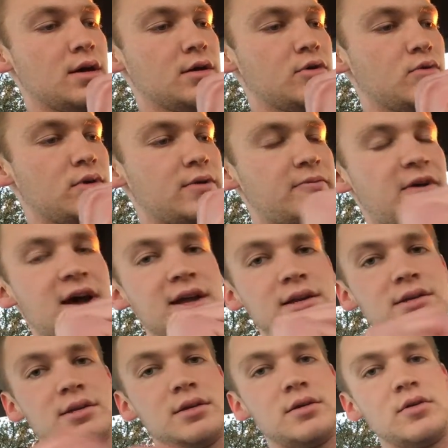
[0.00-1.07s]
You want to
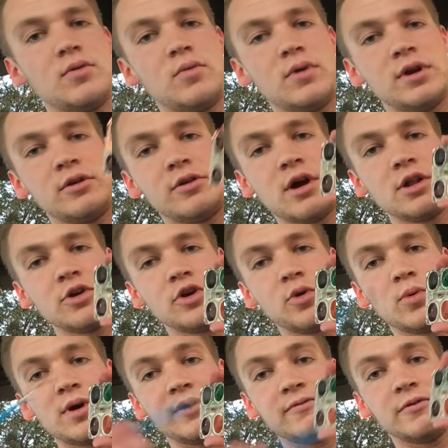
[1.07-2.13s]
find what color
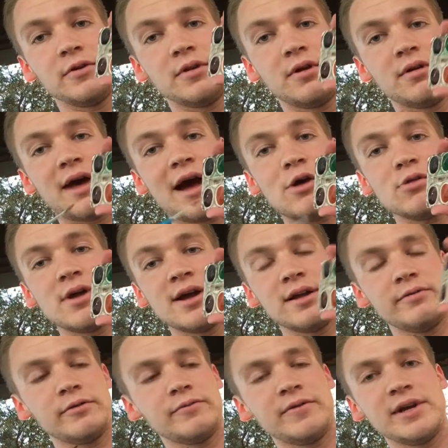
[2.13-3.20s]
you want for the outline
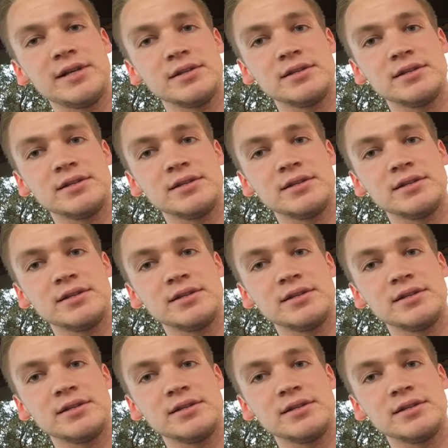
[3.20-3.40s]
of her face,